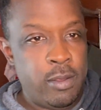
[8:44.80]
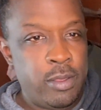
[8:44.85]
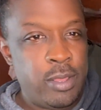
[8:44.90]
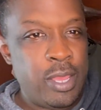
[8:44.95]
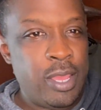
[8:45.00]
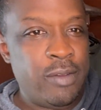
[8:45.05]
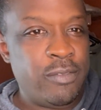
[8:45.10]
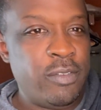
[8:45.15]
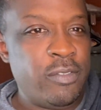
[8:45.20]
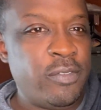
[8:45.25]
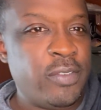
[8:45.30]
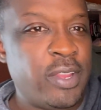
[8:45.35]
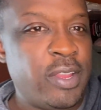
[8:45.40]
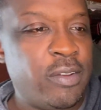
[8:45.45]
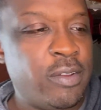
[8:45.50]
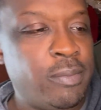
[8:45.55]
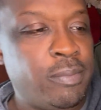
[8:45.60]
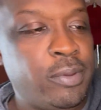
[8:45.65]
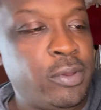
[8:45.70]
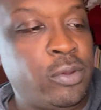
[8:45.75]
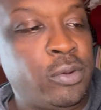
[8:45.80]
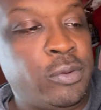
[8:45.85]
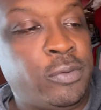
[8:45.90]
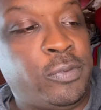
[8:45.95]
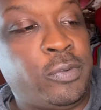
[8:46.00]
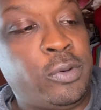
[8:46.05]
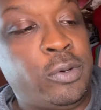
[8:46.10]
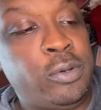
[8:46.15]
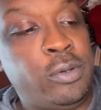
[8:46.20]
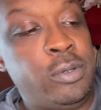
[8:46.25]
You have a very
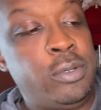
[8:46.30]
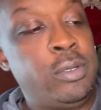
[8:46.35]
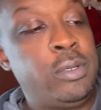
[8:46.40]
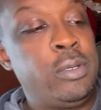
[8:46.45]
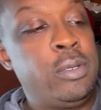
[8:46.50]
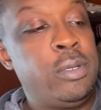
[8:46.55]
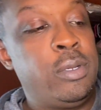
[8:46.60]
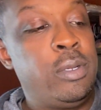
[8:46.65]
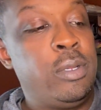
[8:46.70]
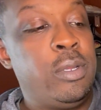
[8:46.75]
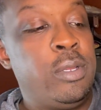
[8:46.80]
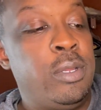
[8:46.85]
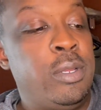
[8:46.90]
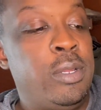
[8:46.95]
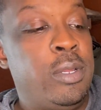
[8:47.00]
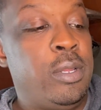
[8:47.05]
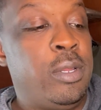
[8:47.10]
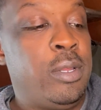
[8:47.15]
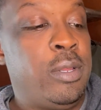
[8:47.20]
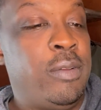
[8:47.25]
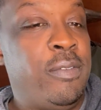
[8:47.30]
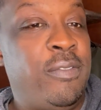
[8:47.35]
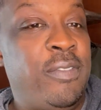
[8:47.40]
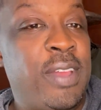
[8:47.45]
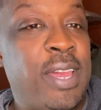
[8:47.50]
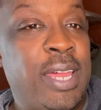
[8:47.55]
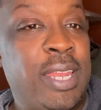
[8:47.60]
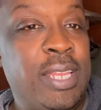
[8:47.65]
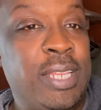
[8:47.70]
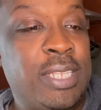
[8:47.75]
beautiful
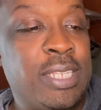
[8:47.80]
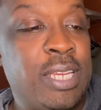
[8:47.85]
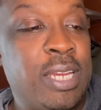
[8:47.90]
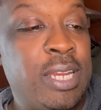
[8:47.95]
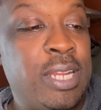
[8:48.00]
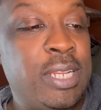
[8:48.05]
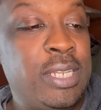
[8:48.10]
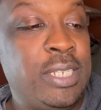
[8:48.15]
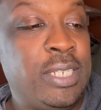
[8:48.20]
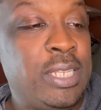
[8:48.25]
Valentine's